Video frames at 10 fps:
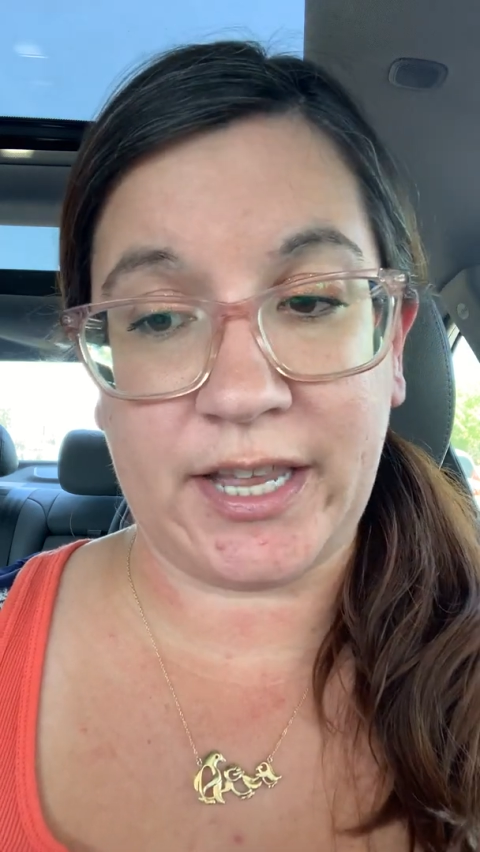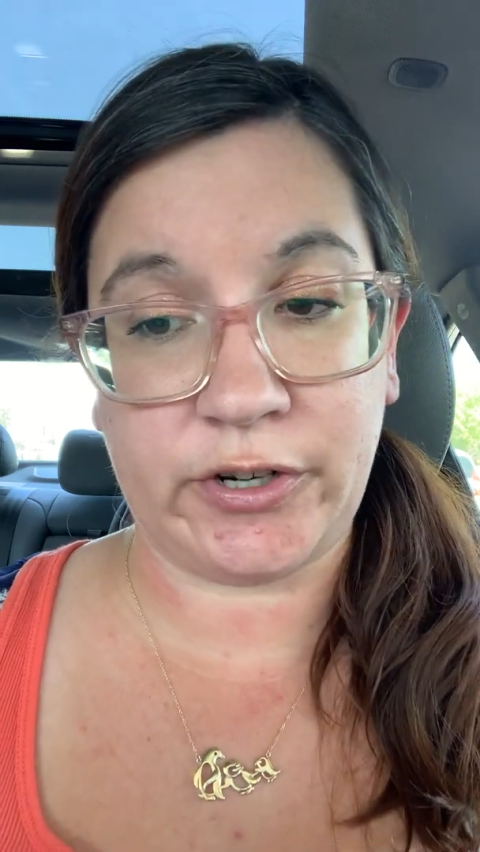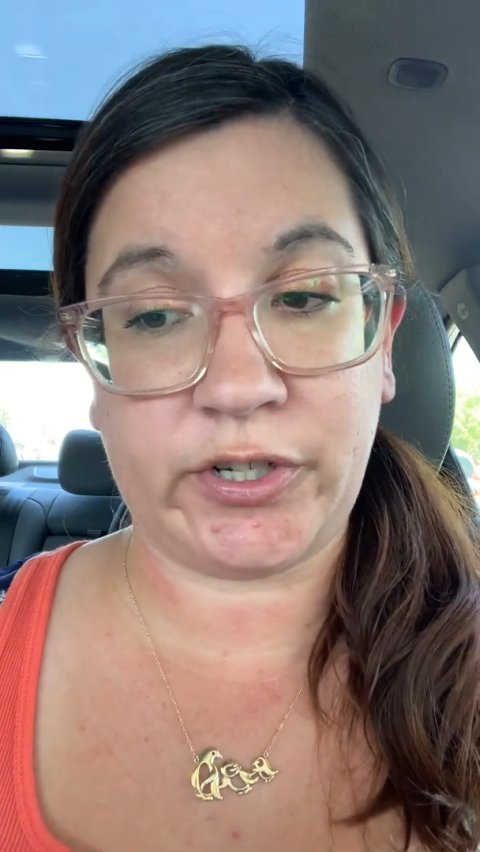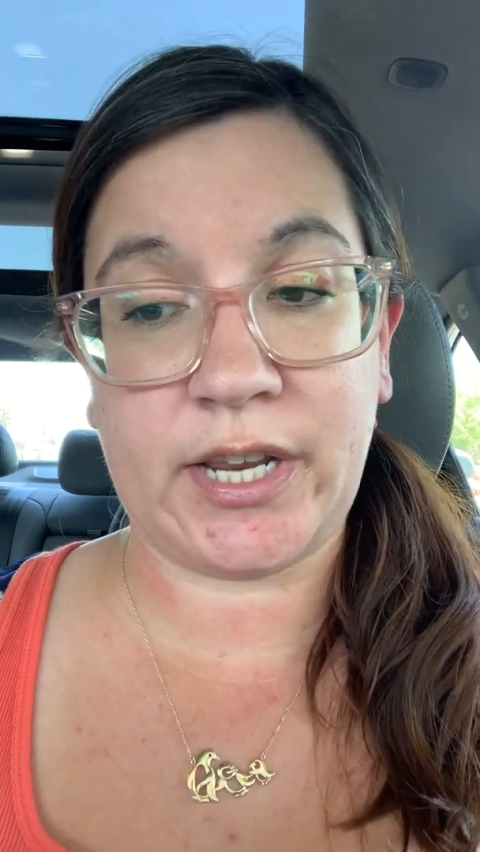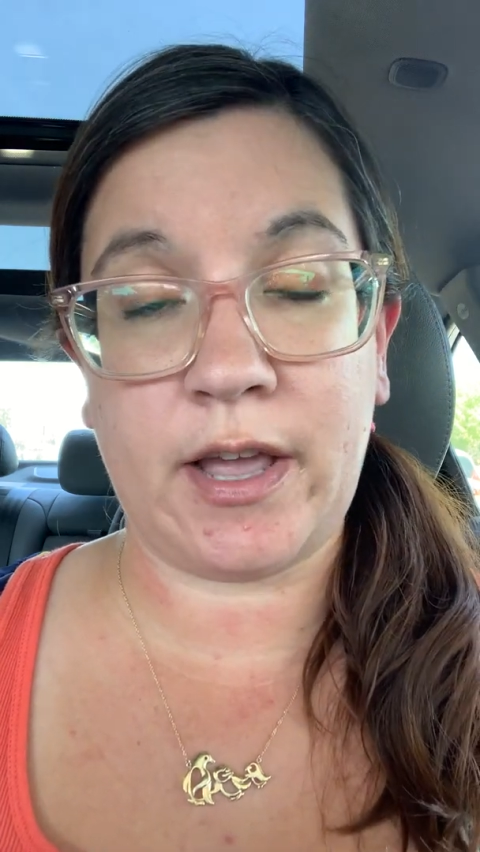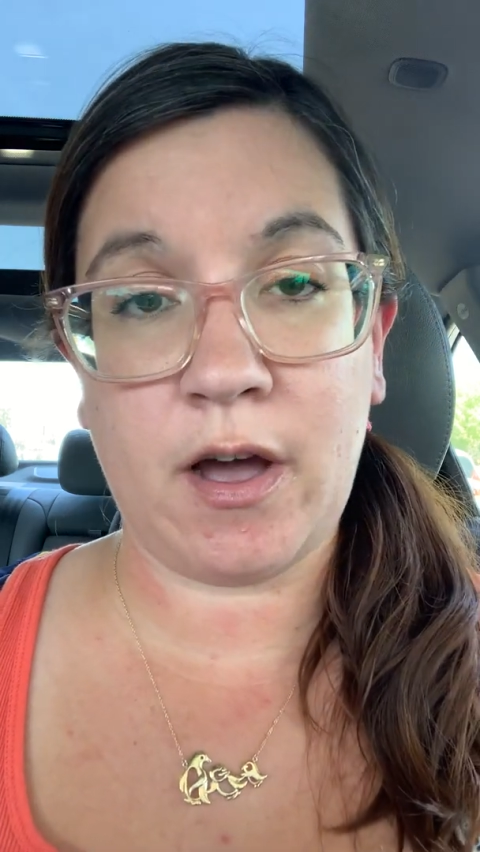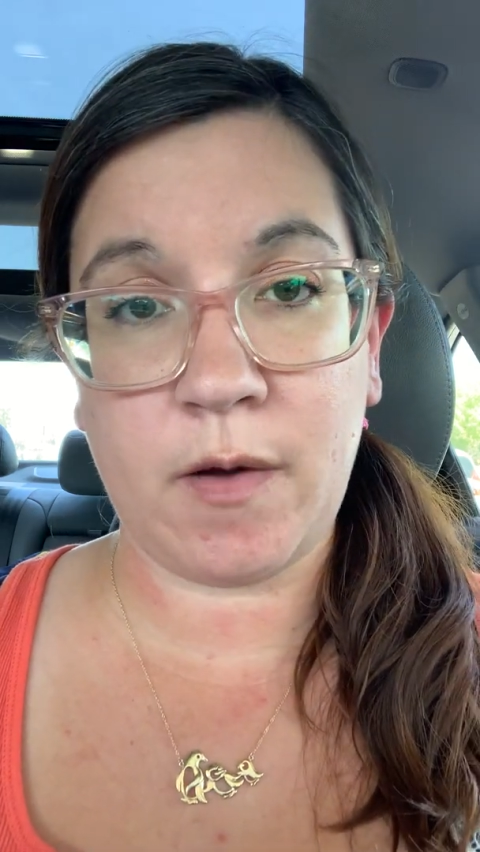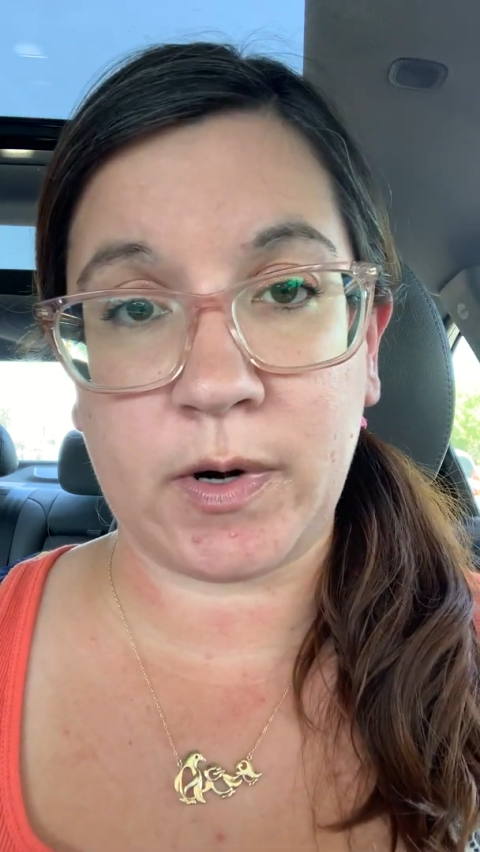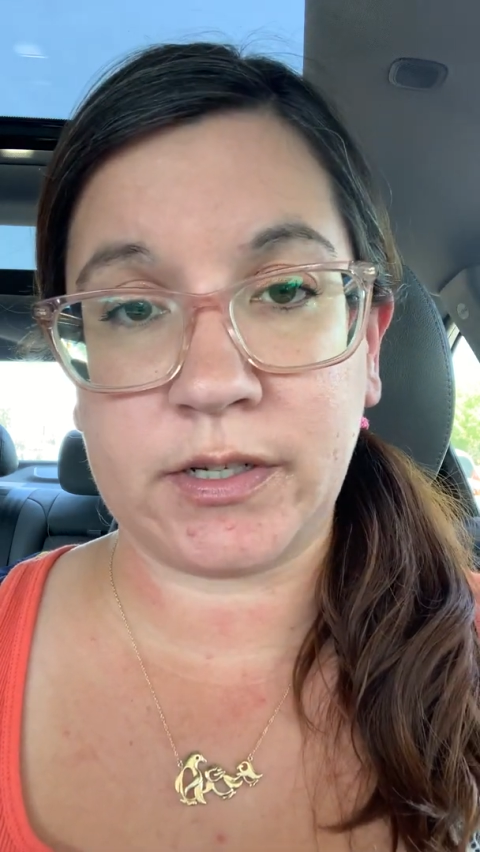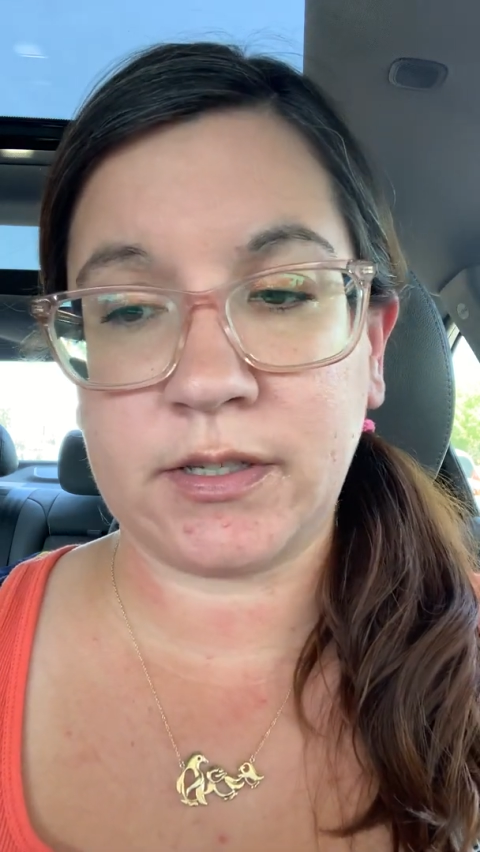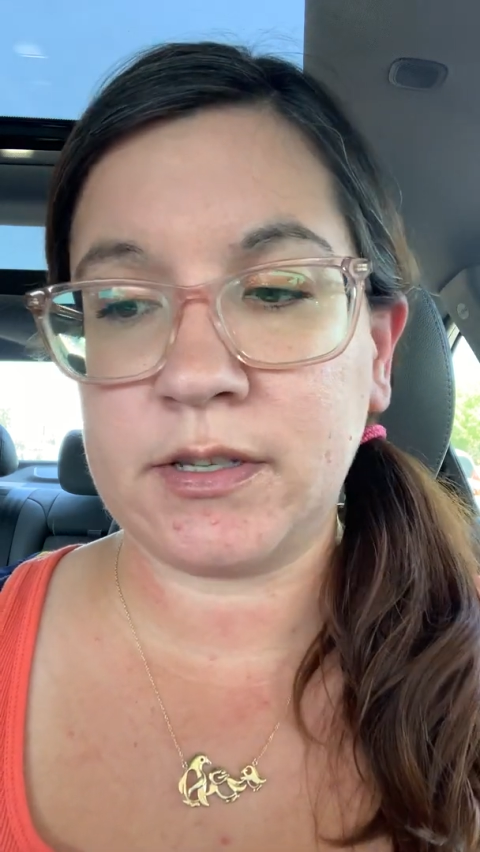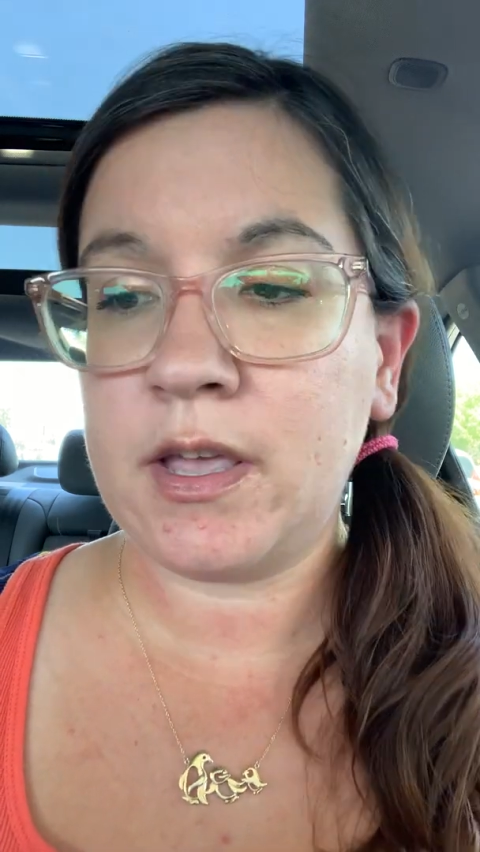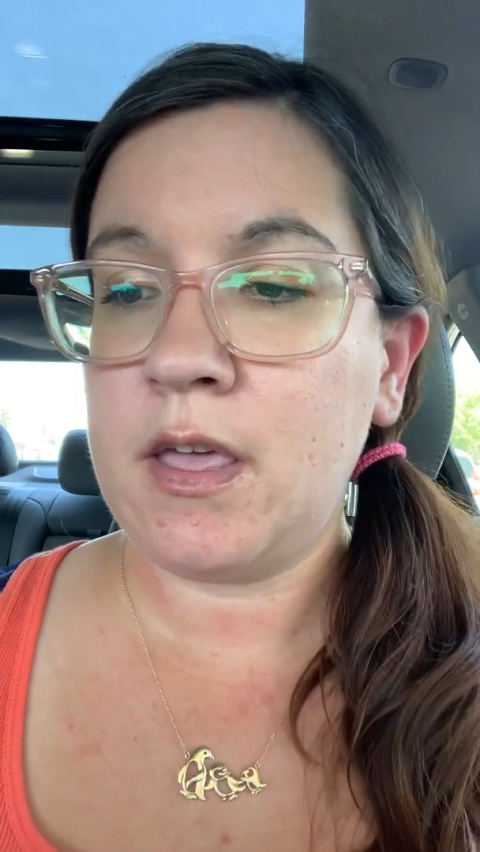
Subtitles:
interstate commerce.